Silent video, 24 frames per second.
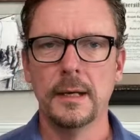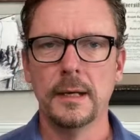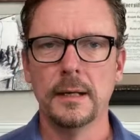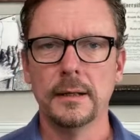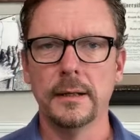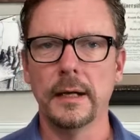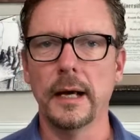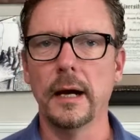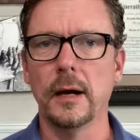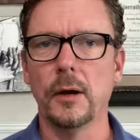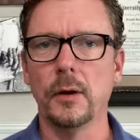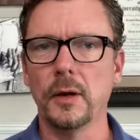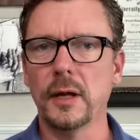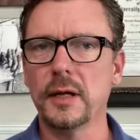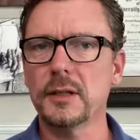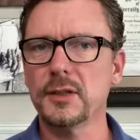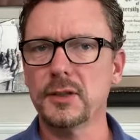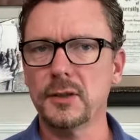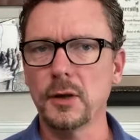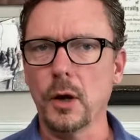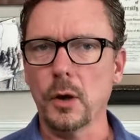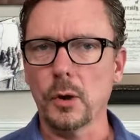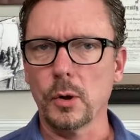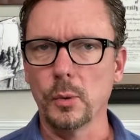Now, let's
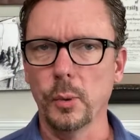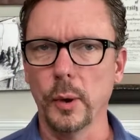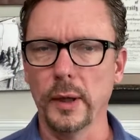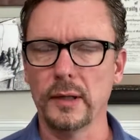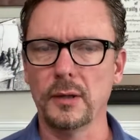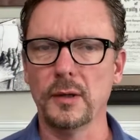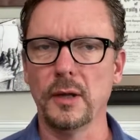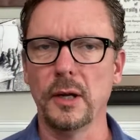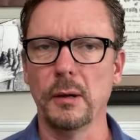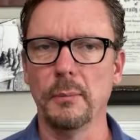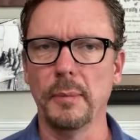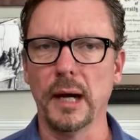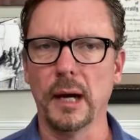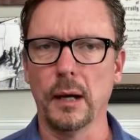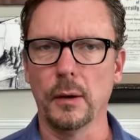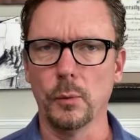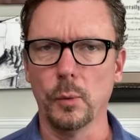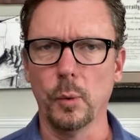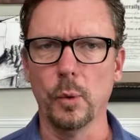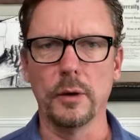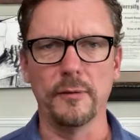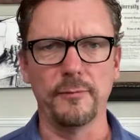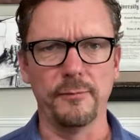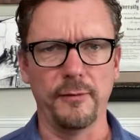talk quickly about
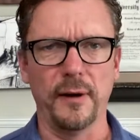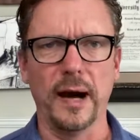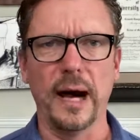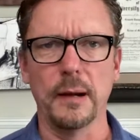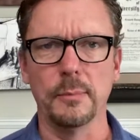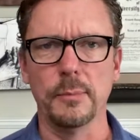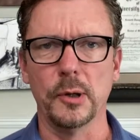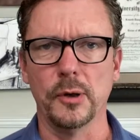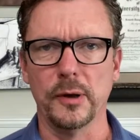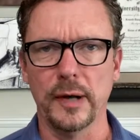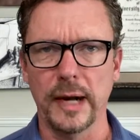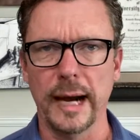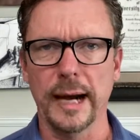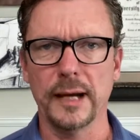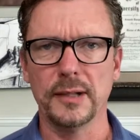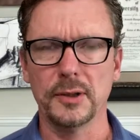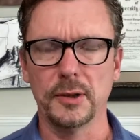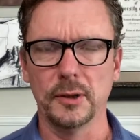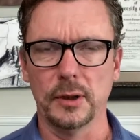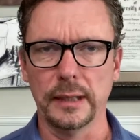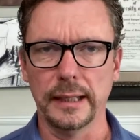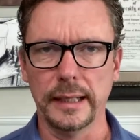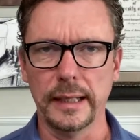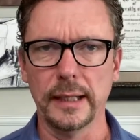what fiber
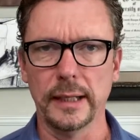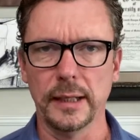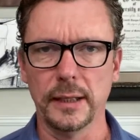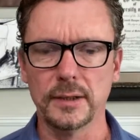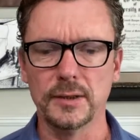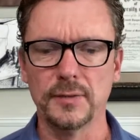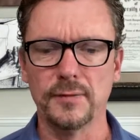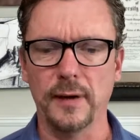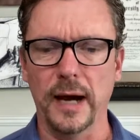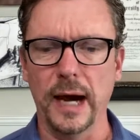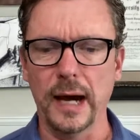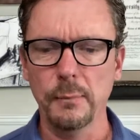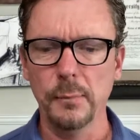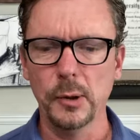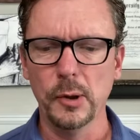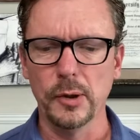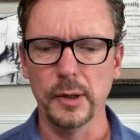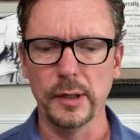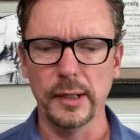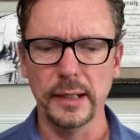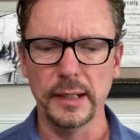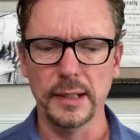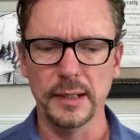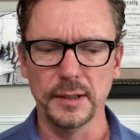actually is. Fiber
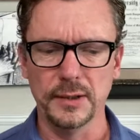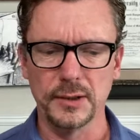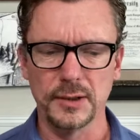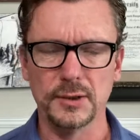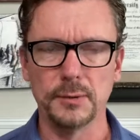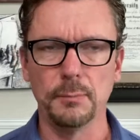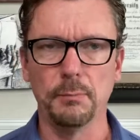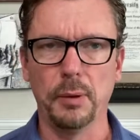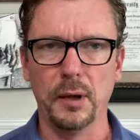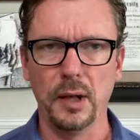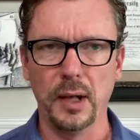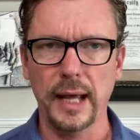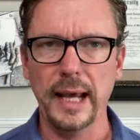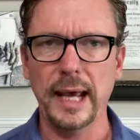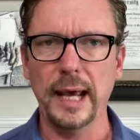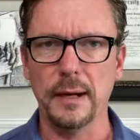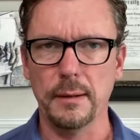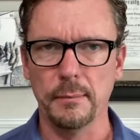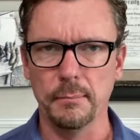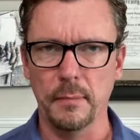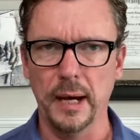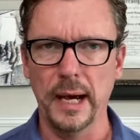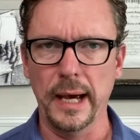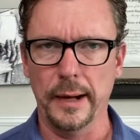is plant
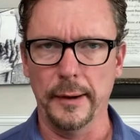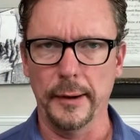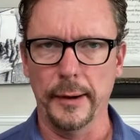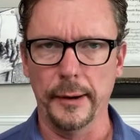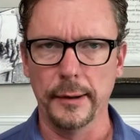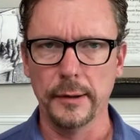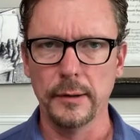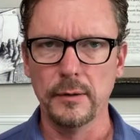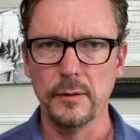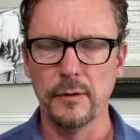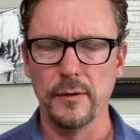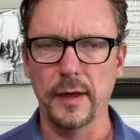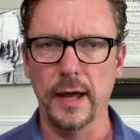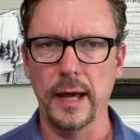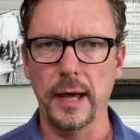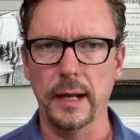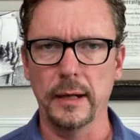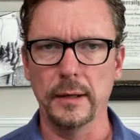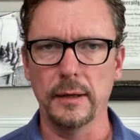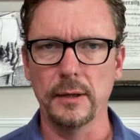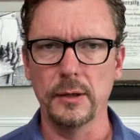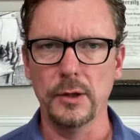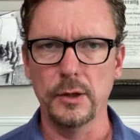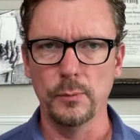matter
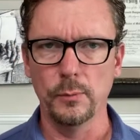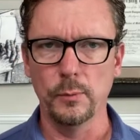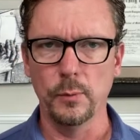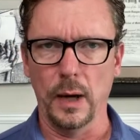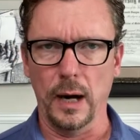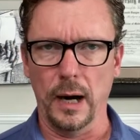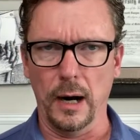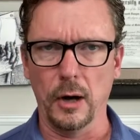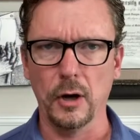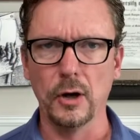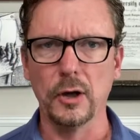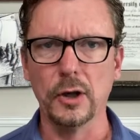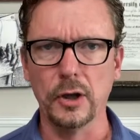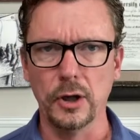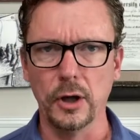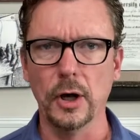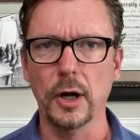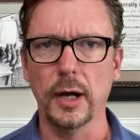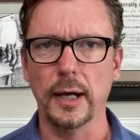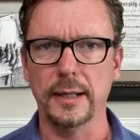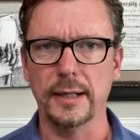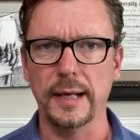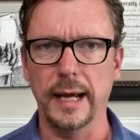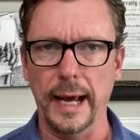that our
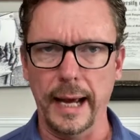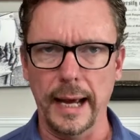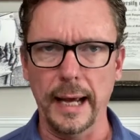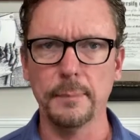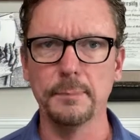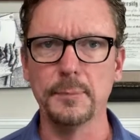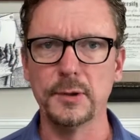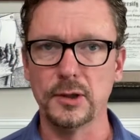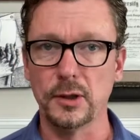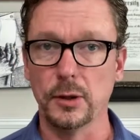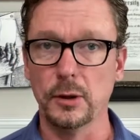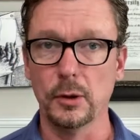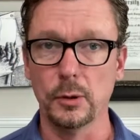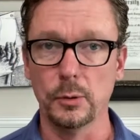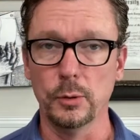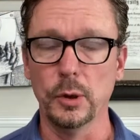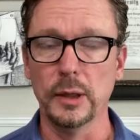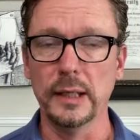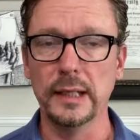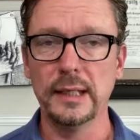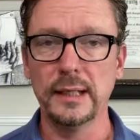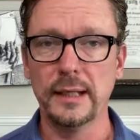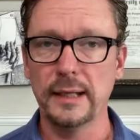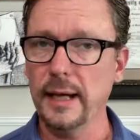gut
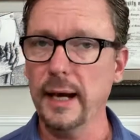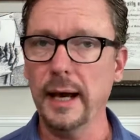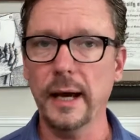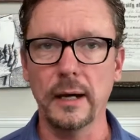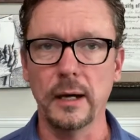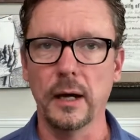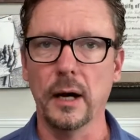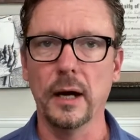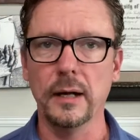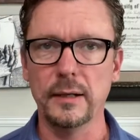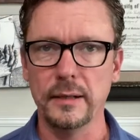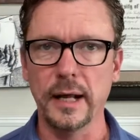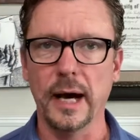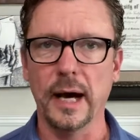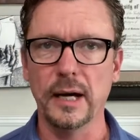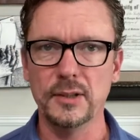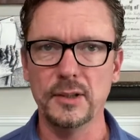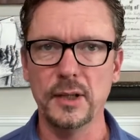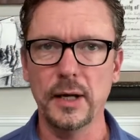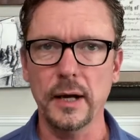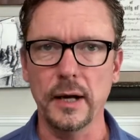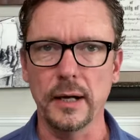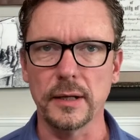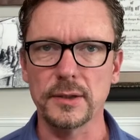absolutely cannot
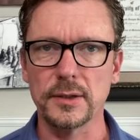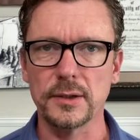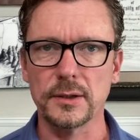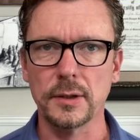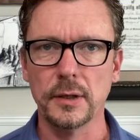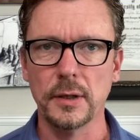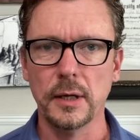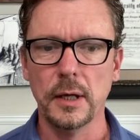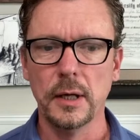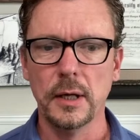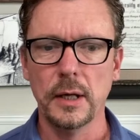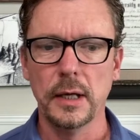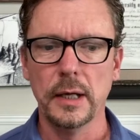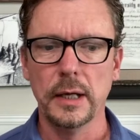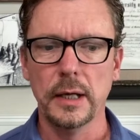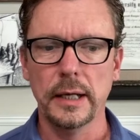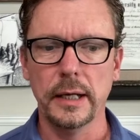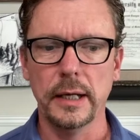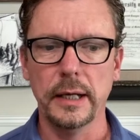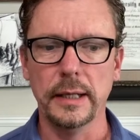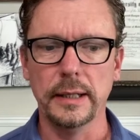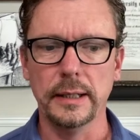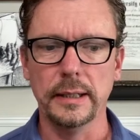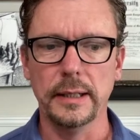digest.
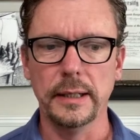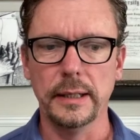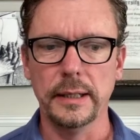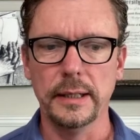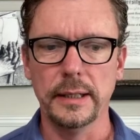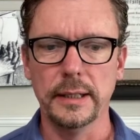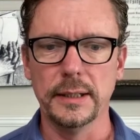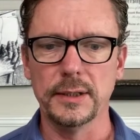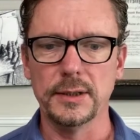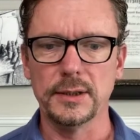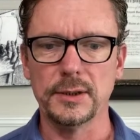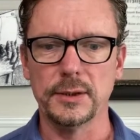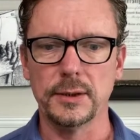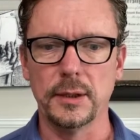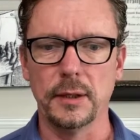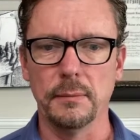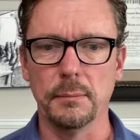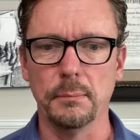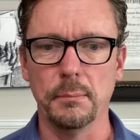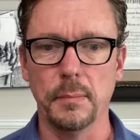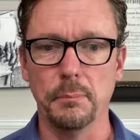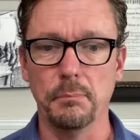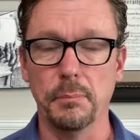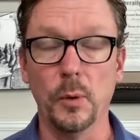It is,
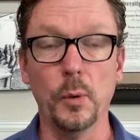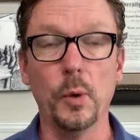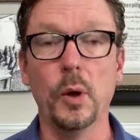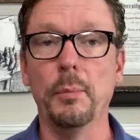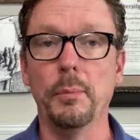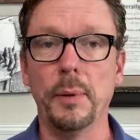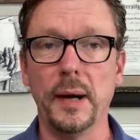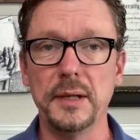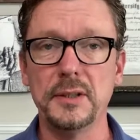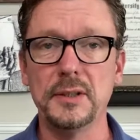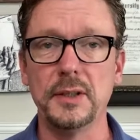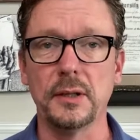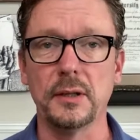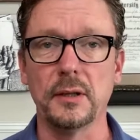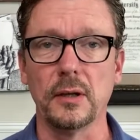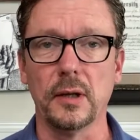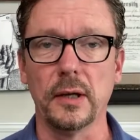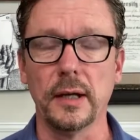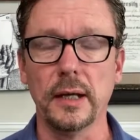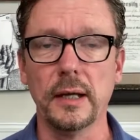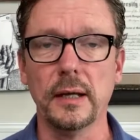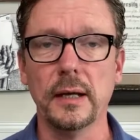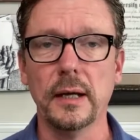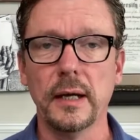well,
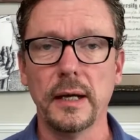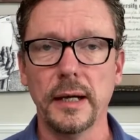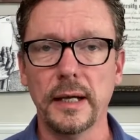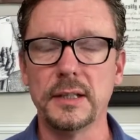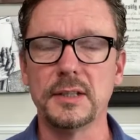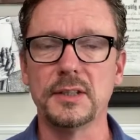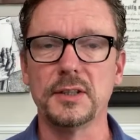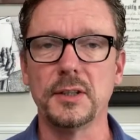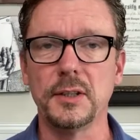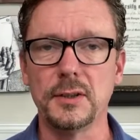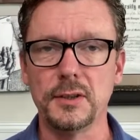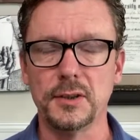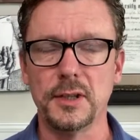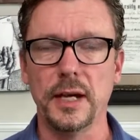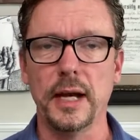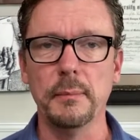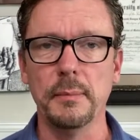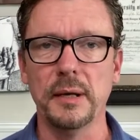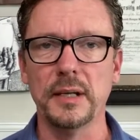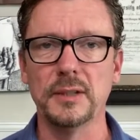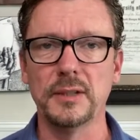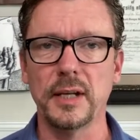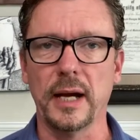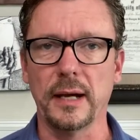basically, it's the same
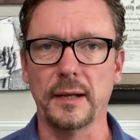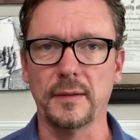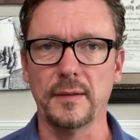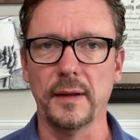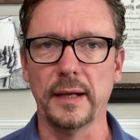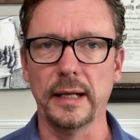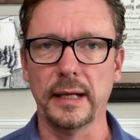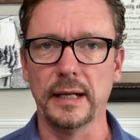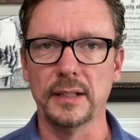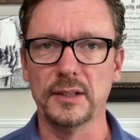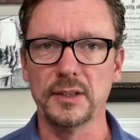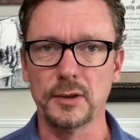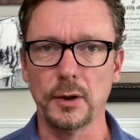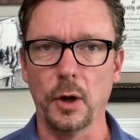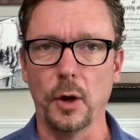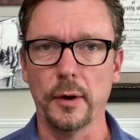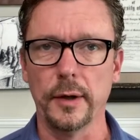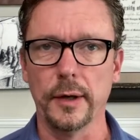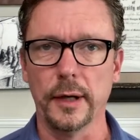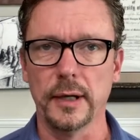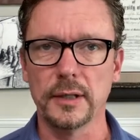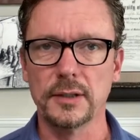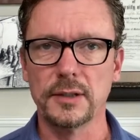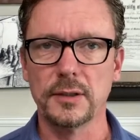exact thing as
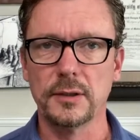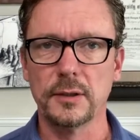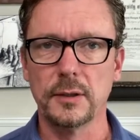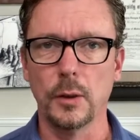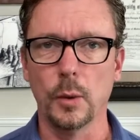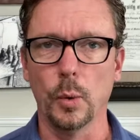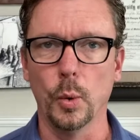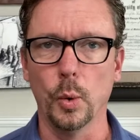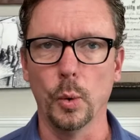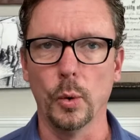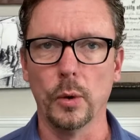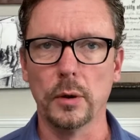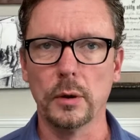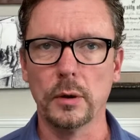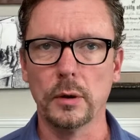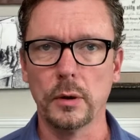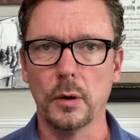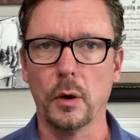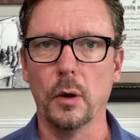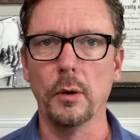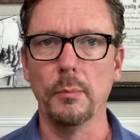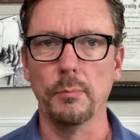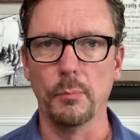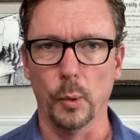sawdust or
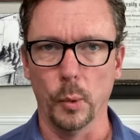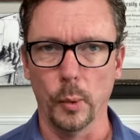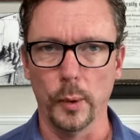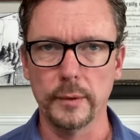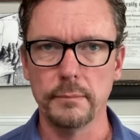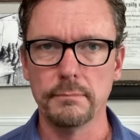cardboard,